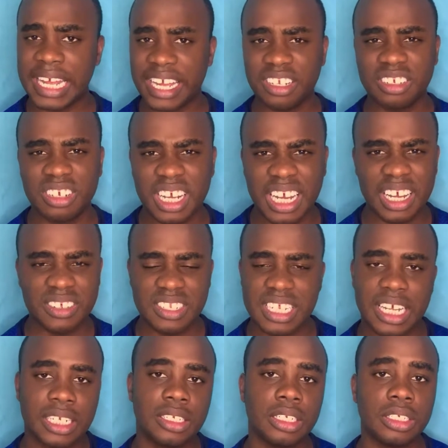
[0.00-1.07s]
line graphs,
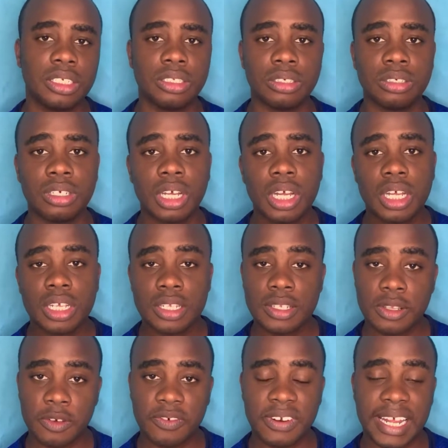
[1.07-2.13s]
and, you know,
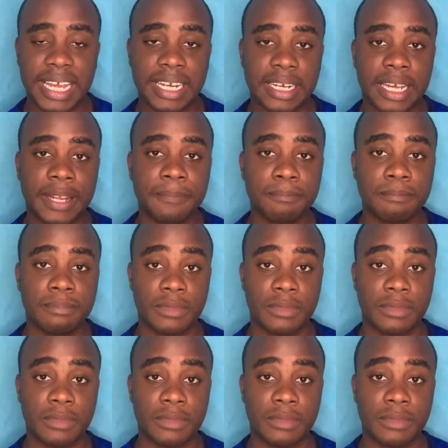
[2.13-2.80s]
stuff like that.